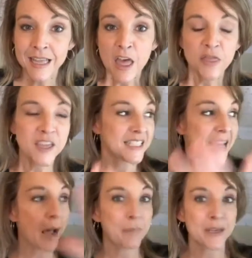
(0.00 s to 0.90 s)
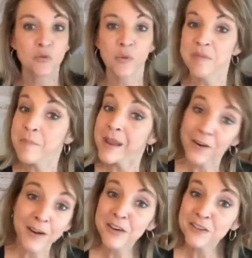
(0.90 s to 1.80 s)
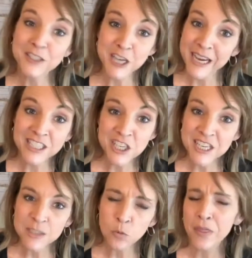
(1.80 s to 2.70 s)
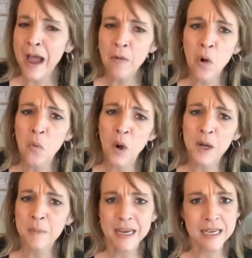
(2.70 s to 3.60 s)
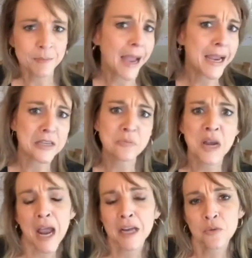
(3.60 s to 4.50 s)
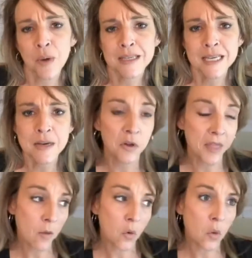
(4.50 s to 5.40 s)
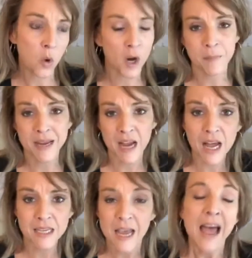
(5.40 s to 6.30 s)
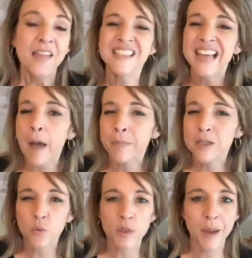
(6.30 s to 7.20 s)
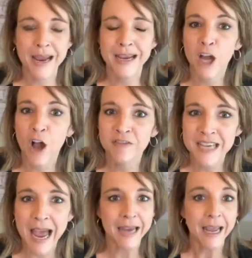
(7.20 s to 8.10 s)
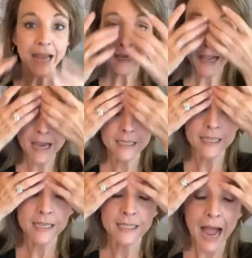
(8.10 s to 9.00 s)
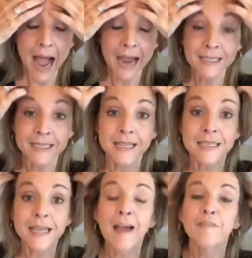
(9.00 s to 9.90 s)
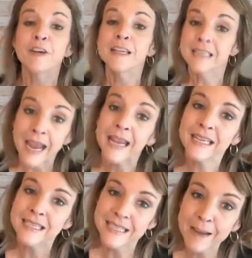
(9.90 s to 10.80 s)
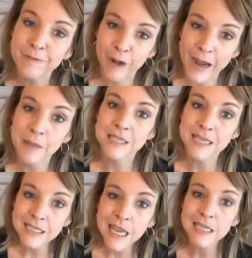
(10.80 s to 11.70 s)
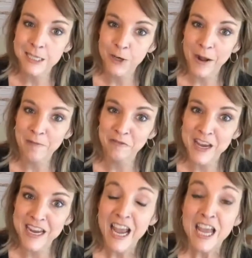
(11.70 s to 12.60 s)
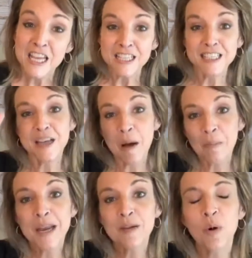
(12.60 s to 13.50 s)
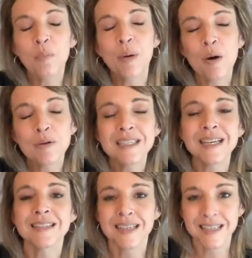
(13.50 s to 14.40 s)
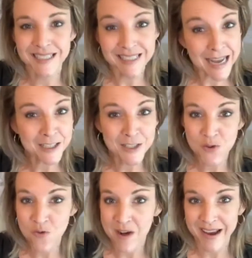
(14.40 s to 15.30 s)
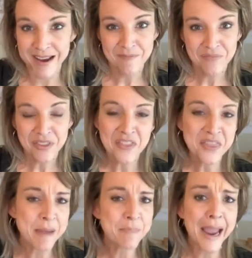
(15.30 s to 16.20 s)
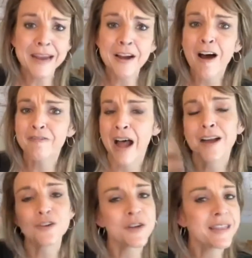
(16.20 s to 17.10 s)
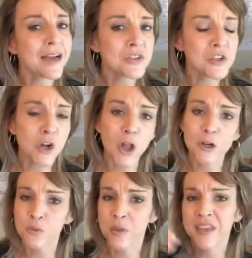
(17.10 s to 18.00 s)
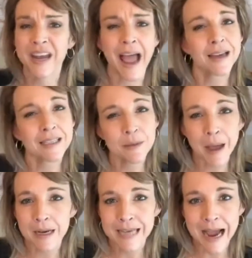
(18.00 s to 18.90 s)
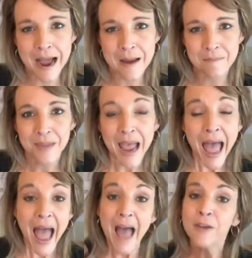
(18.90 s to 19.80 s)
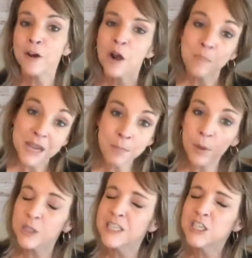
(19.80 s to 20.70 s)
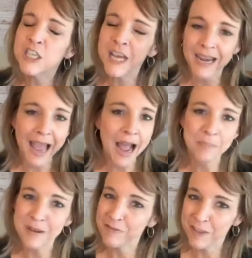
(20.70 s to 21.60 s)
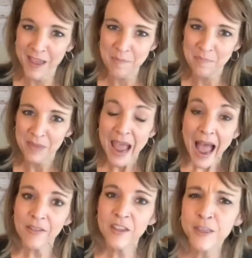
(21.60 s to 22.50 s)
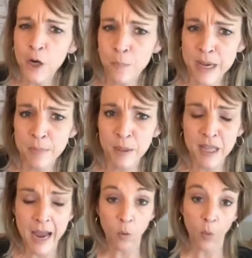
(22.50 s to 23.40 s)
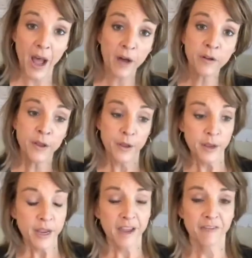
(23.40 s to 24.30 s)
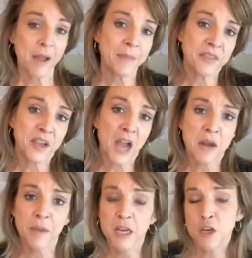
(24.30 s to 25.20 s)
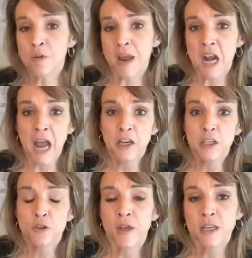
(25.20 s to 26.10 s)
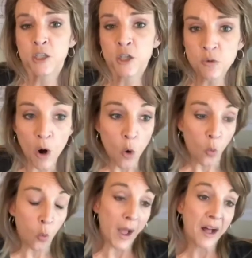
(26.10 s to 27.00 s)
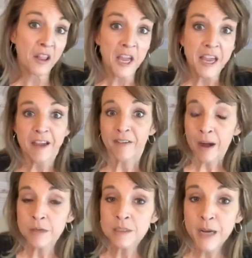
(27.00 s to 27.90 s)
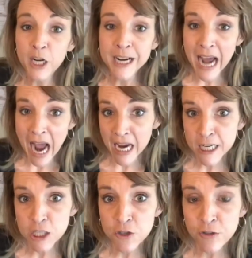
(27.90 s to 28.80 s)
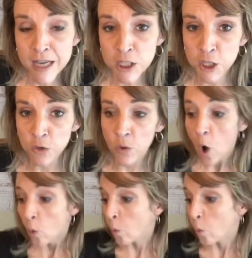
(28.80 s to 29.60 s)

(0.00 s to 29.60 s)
This happens with marital changes. Well, that won't work because my husband XYZ. Well, that won't work because this happens with paying off debt. Guys, I see this every day in Dave Ramsey's Instagram feed. Somebody will post a success story that they paid off $100,000 within X amount of time. And there are people legit happy for them. And then there are people like, well, if I made the kind of money you made, I could do that too. Well, if I was married, I could do that too.